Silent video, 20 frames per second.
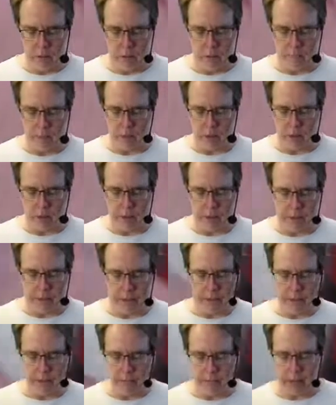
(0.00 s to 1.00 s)
I've got a
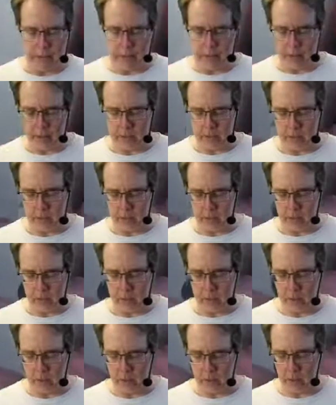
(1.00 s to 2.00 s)
set of magnets
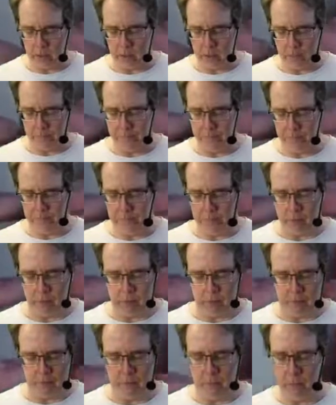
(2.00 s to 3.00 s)
uh, um,
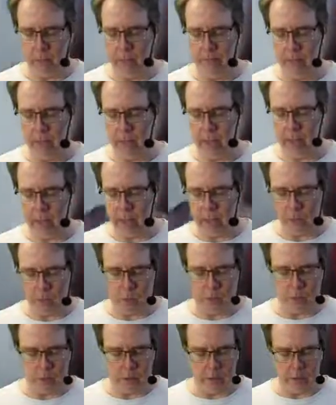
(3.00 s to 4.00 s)
from Lee Valley as
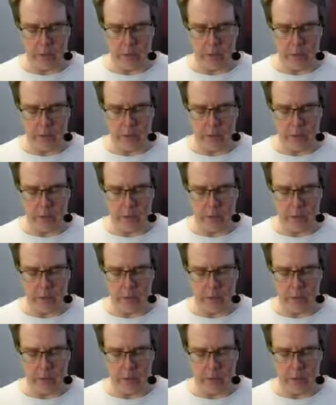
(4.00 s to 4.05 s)
well.